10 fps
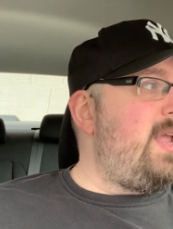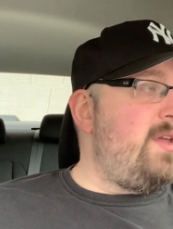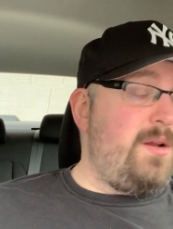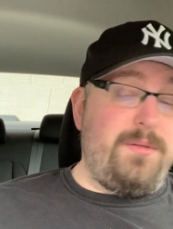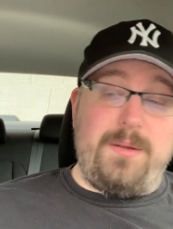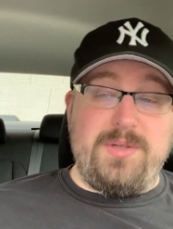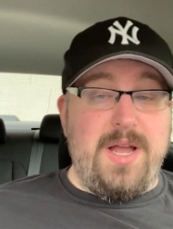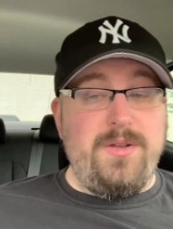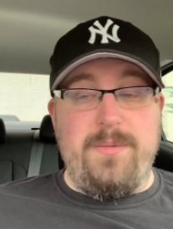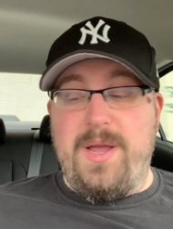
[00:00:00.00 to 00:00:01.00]
You know, I'm
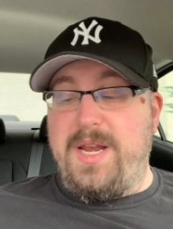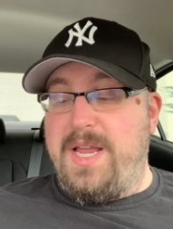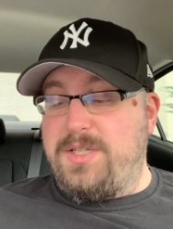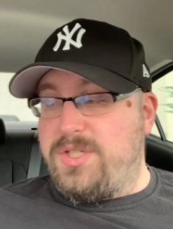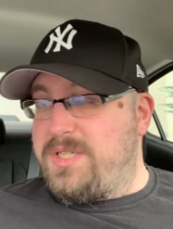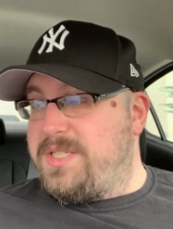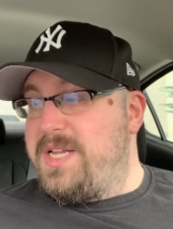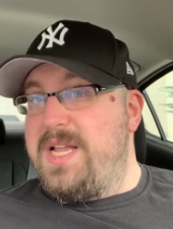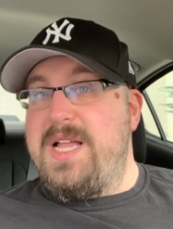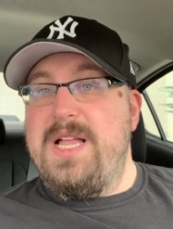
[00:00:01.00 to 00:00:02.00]
telling you, man, it's
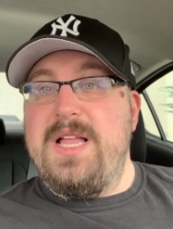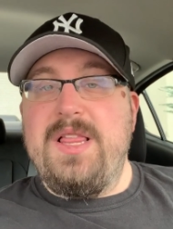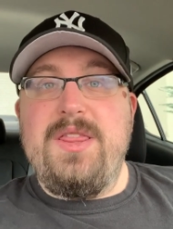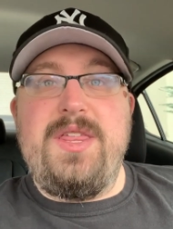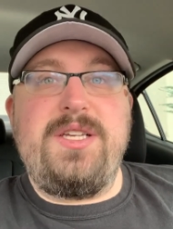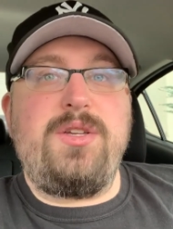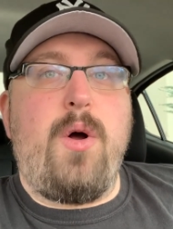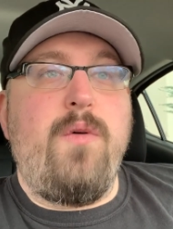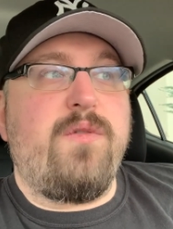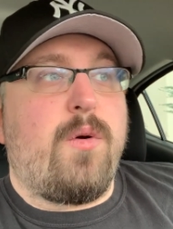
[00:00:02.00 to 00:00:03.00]
just, this
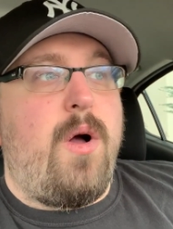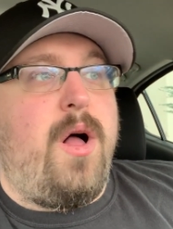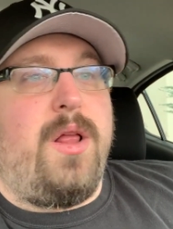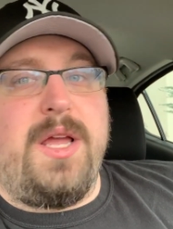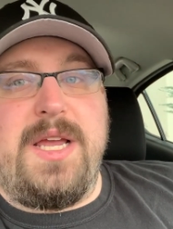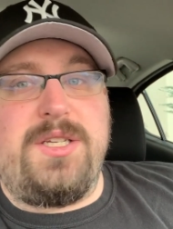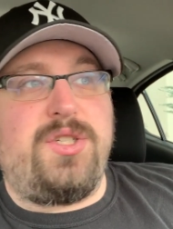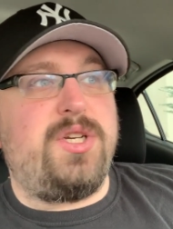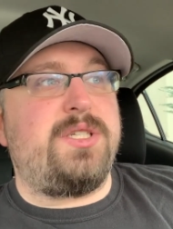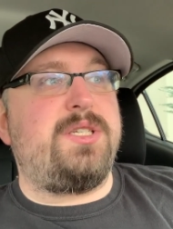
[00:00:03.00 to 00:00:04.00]
overall
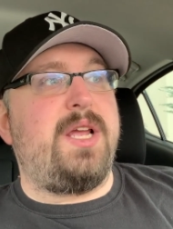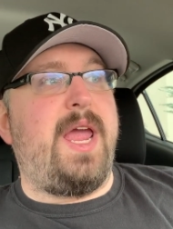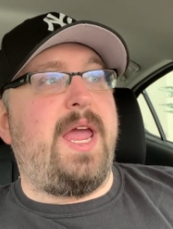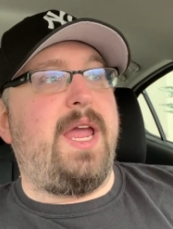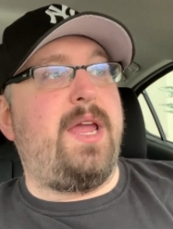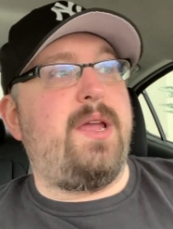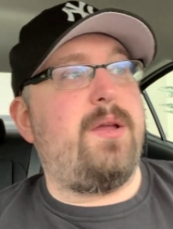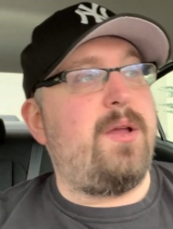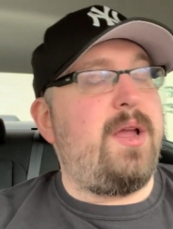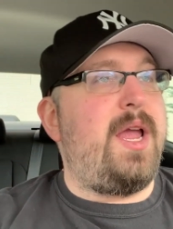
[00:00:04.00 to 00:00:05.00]
is just
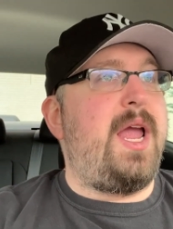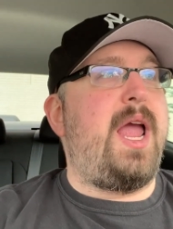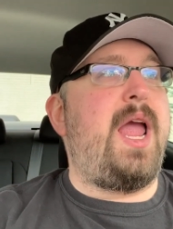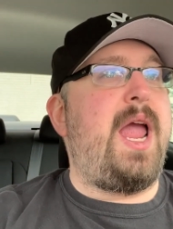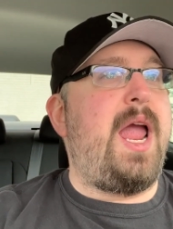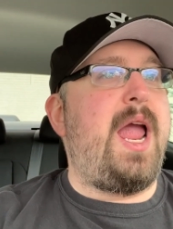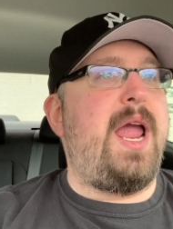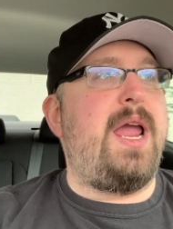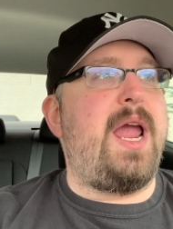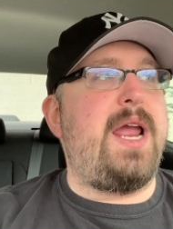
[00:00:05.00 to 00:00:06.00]
a,
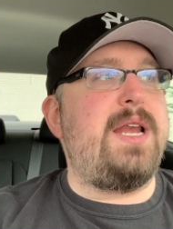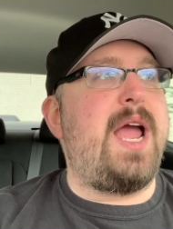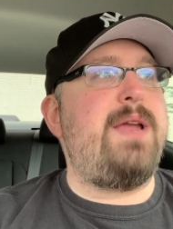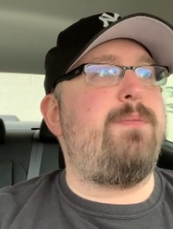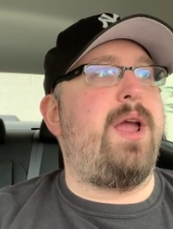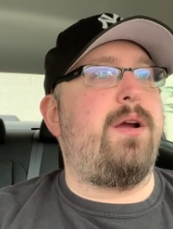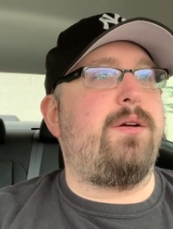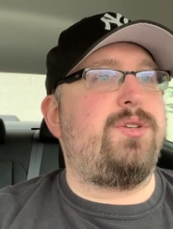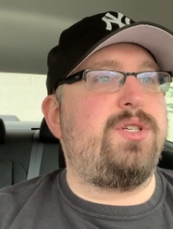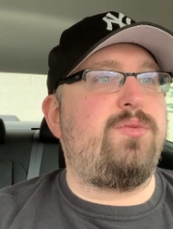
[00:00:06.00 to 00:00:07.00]
a, a
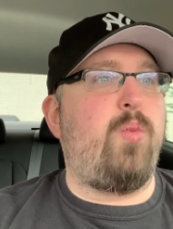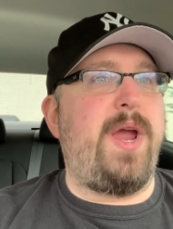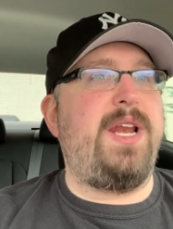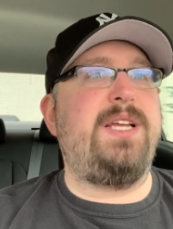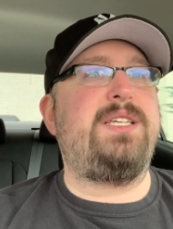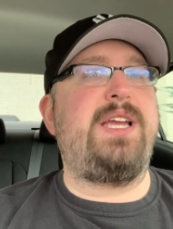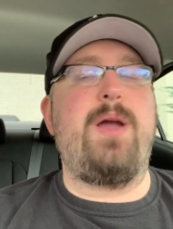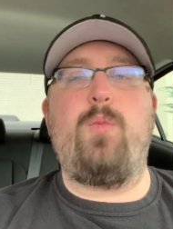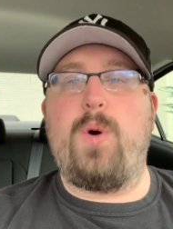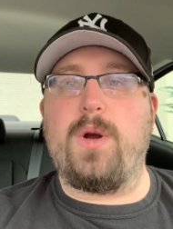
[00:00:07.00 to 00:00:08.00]
nightmare just waiting to
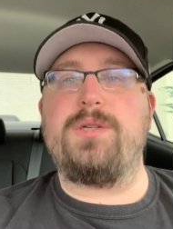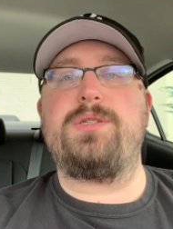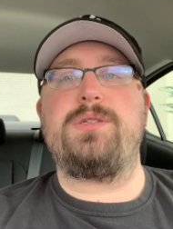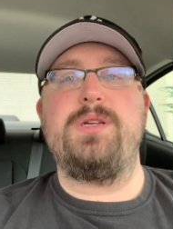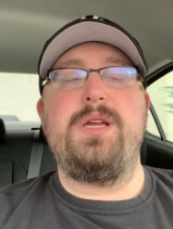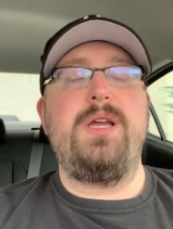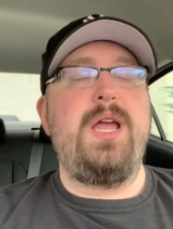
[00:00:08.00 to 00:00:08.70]
get worse.